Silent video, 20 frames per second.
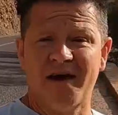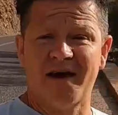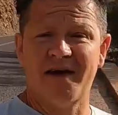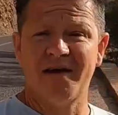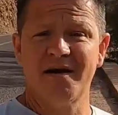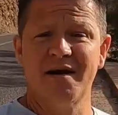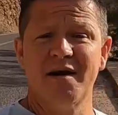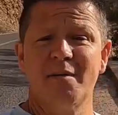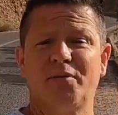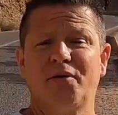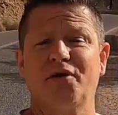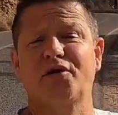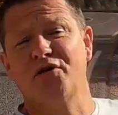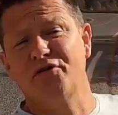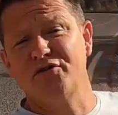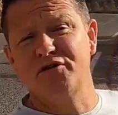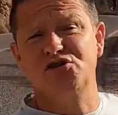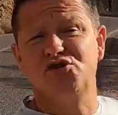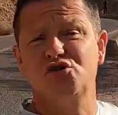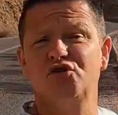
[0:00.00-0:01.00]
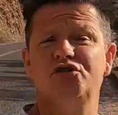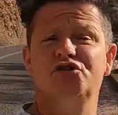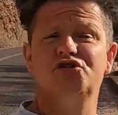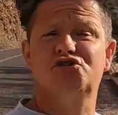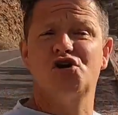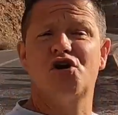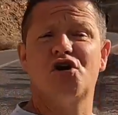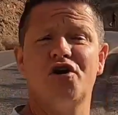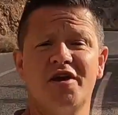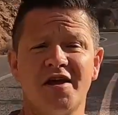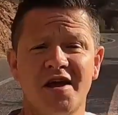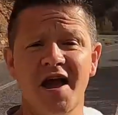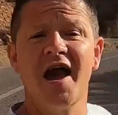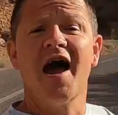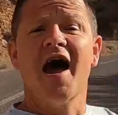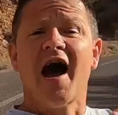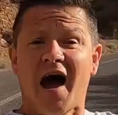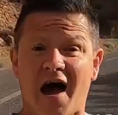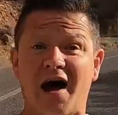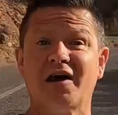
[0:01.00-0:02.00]
there. But I've got to enjoy the journey
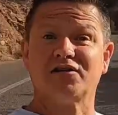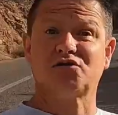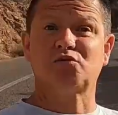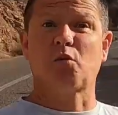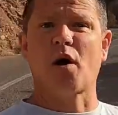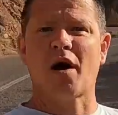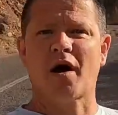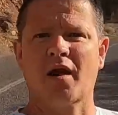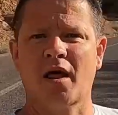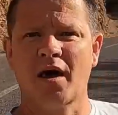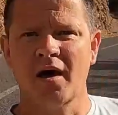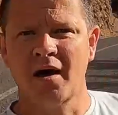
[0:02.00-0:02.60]
as well,